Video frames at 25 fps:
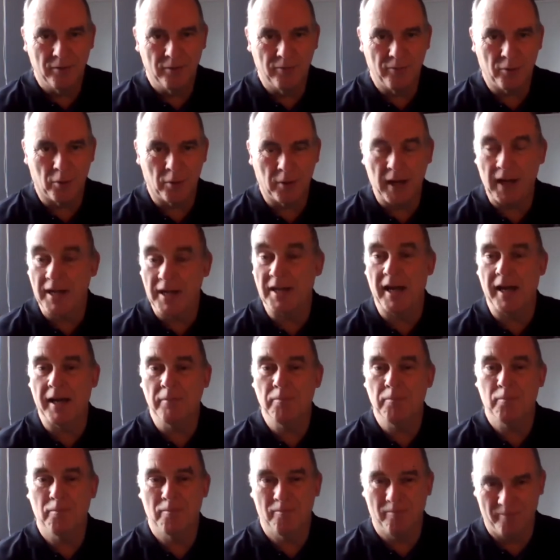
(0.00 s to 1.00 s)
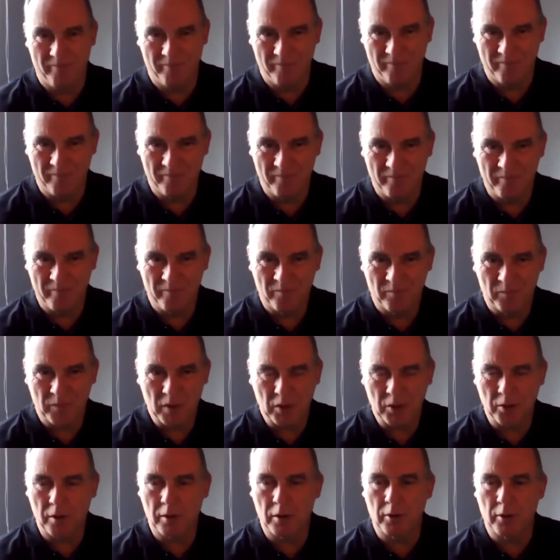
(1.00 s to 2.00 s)
for a day,
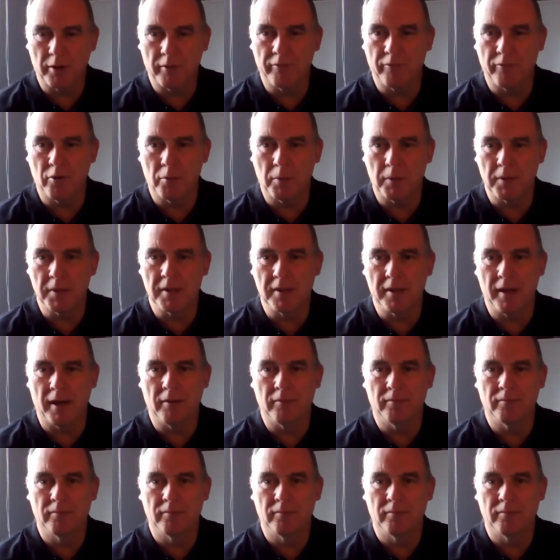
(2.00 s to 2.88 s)
so they're looking forward to that.